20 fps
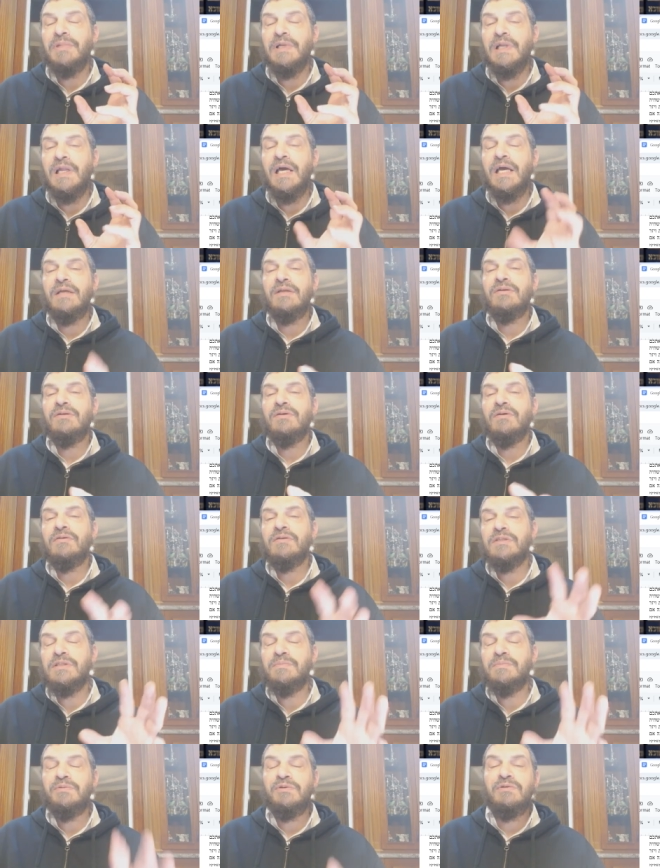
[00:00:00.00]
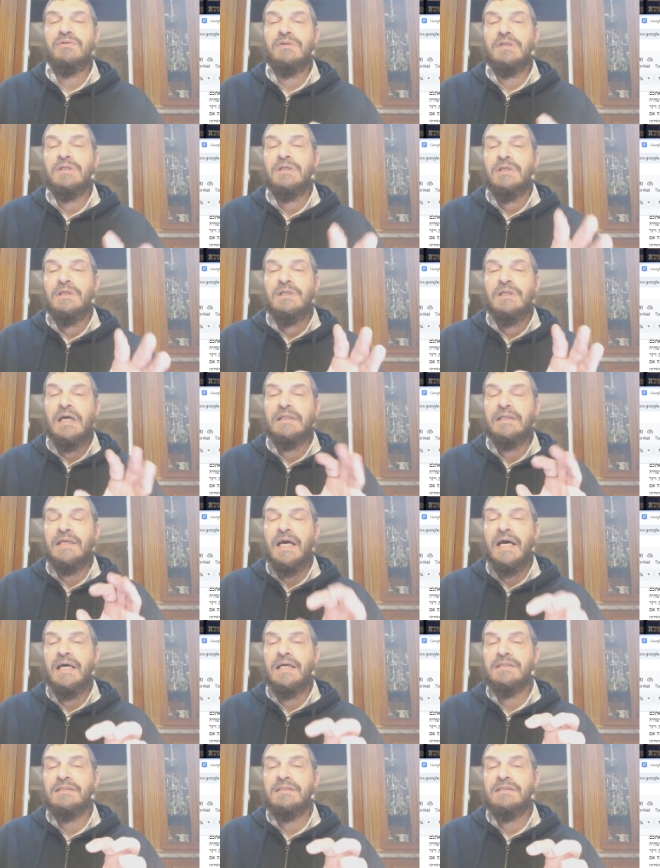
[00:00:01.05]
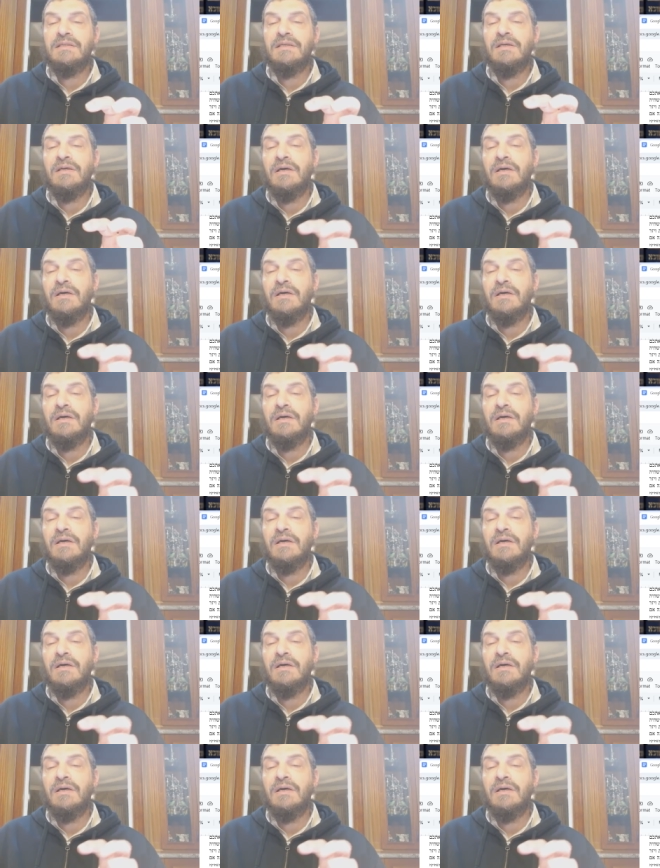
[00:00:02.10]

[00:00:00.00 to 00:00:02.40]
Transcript: plate or a spoon that has